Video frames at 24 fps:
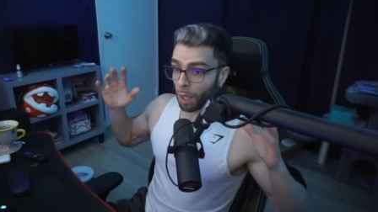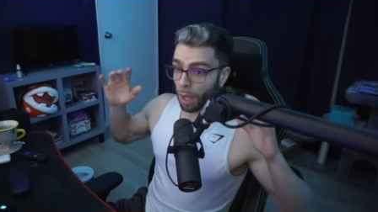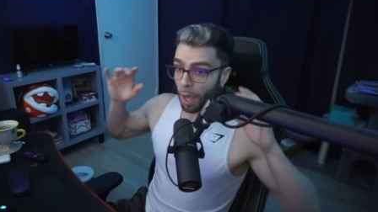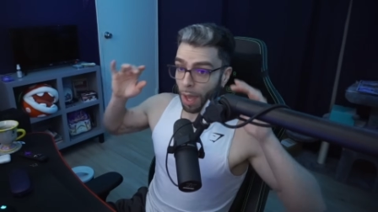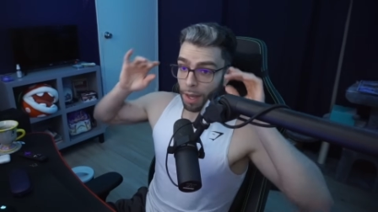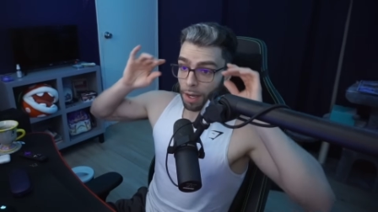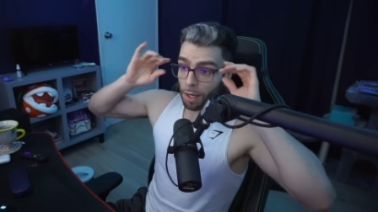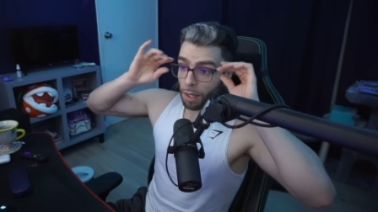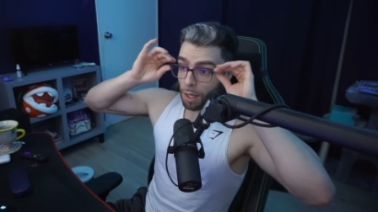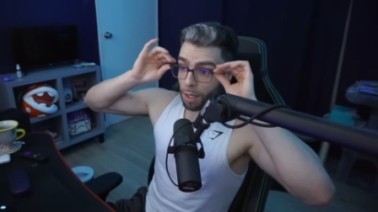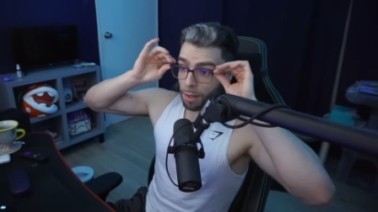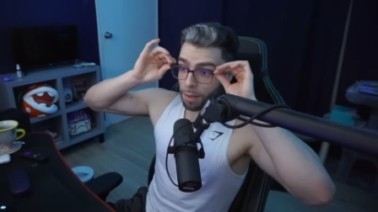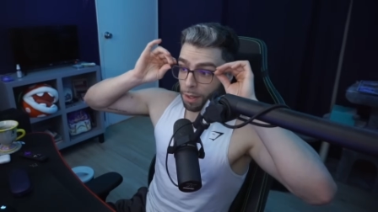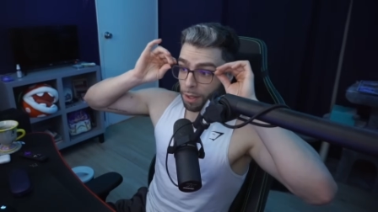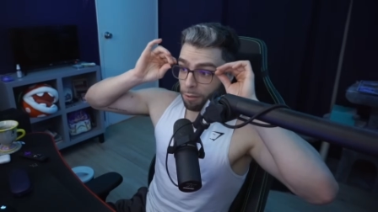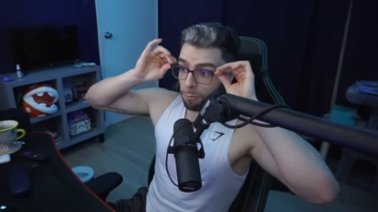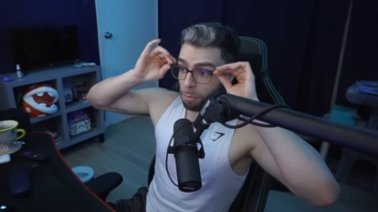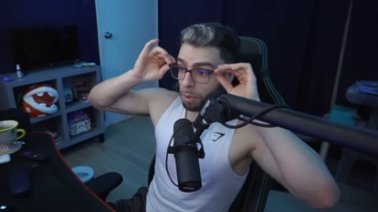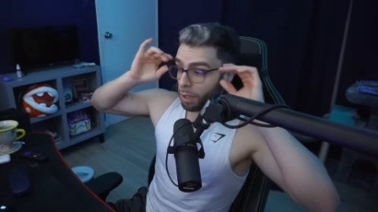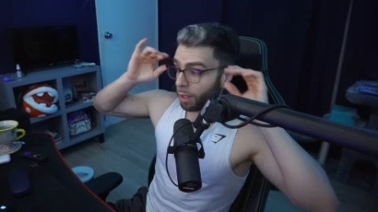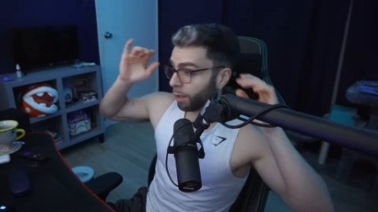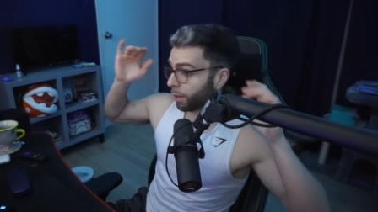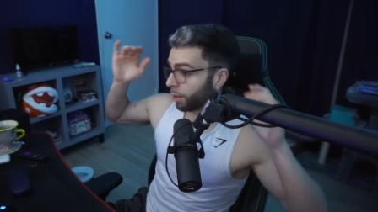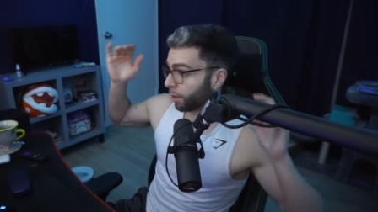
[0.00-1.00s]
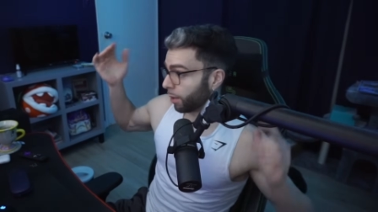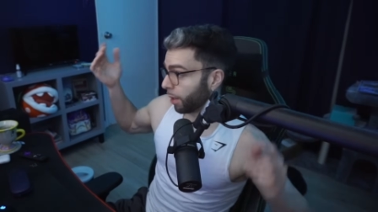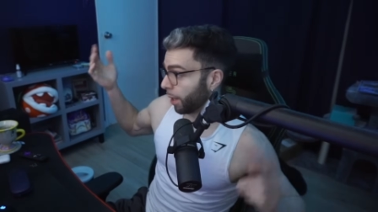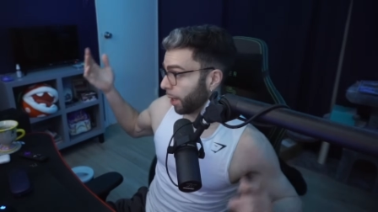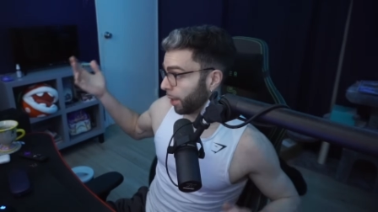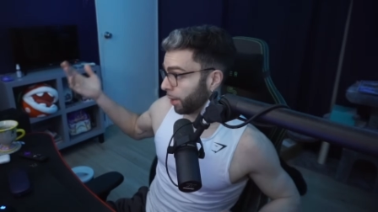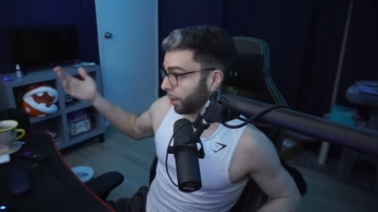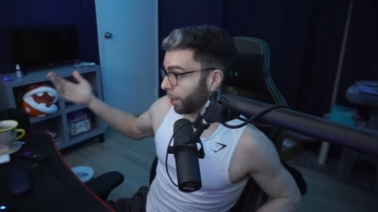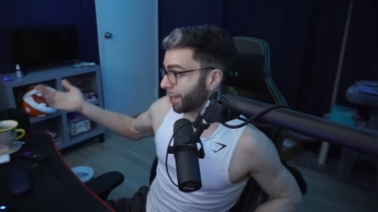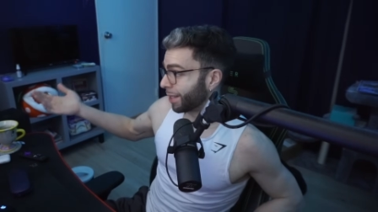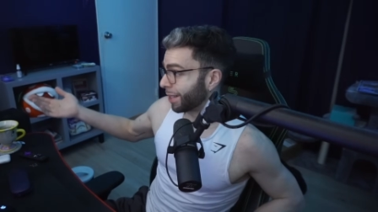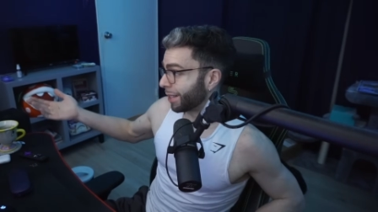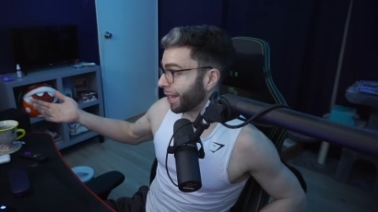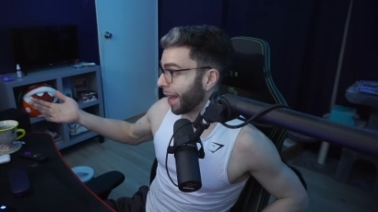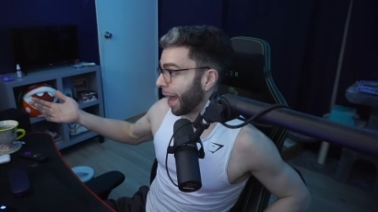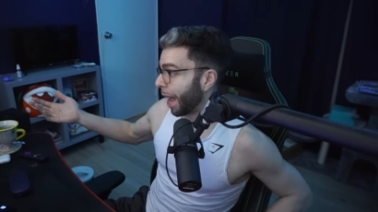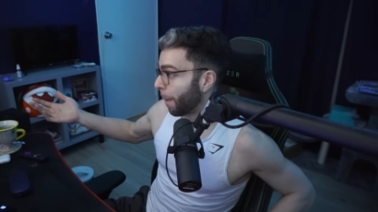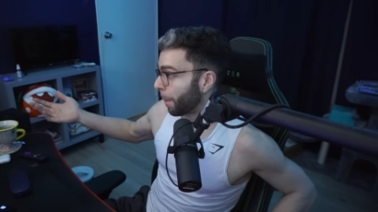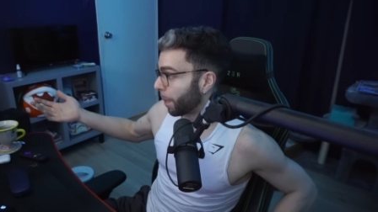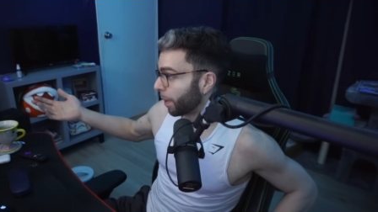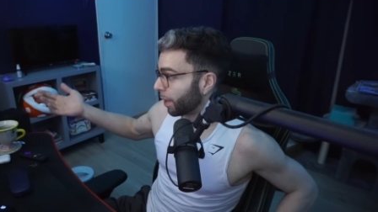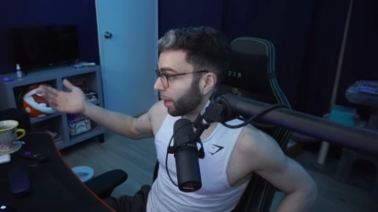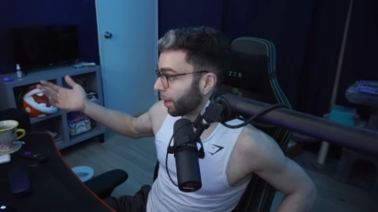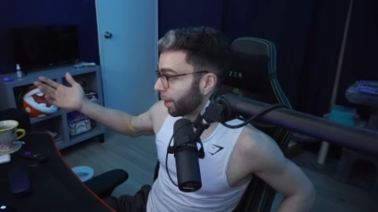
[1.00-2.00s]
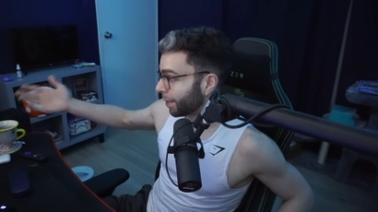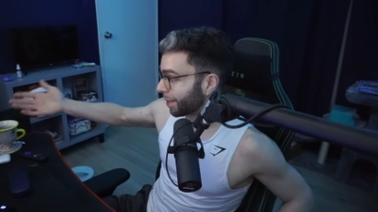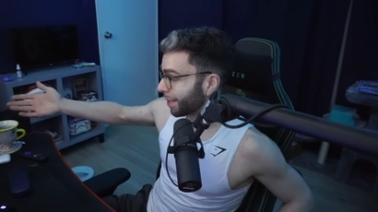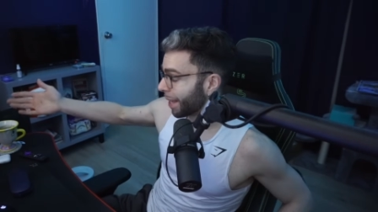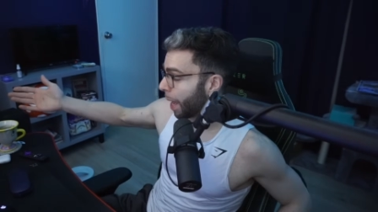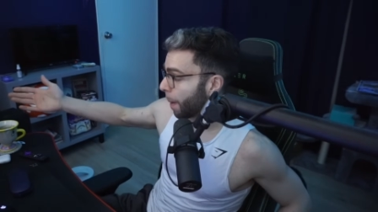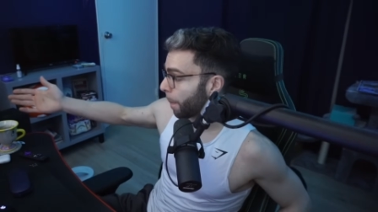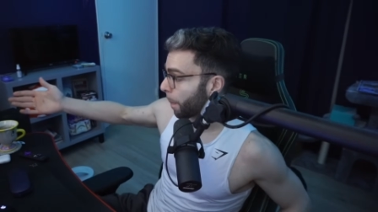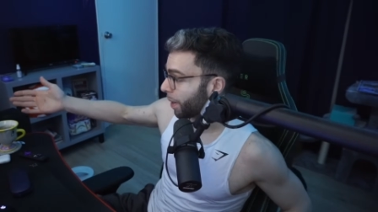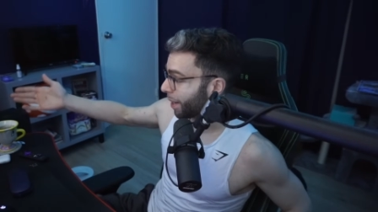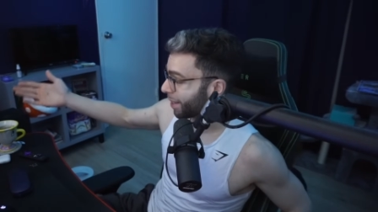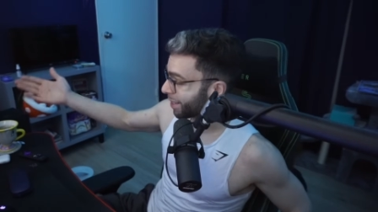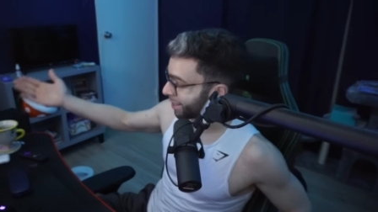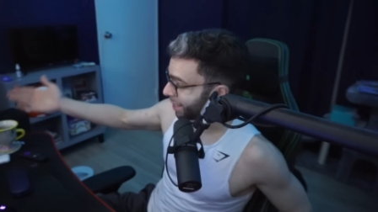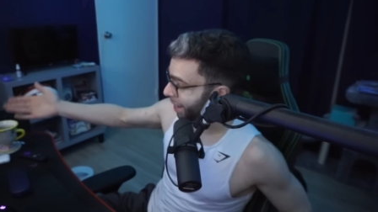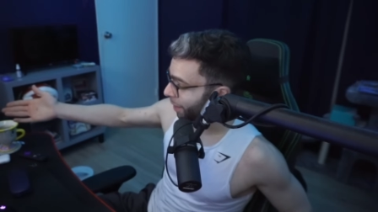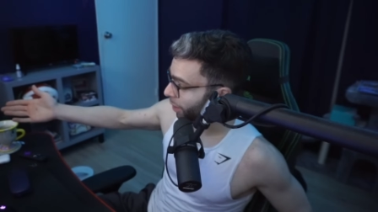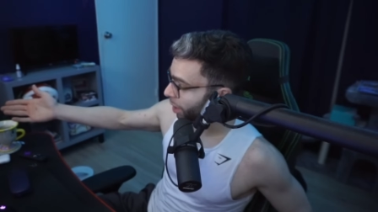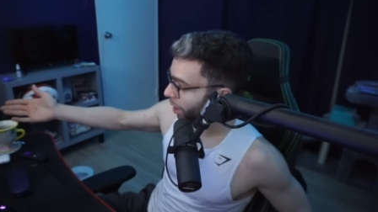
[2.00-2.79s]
and they've been, this has happened, this happened at seven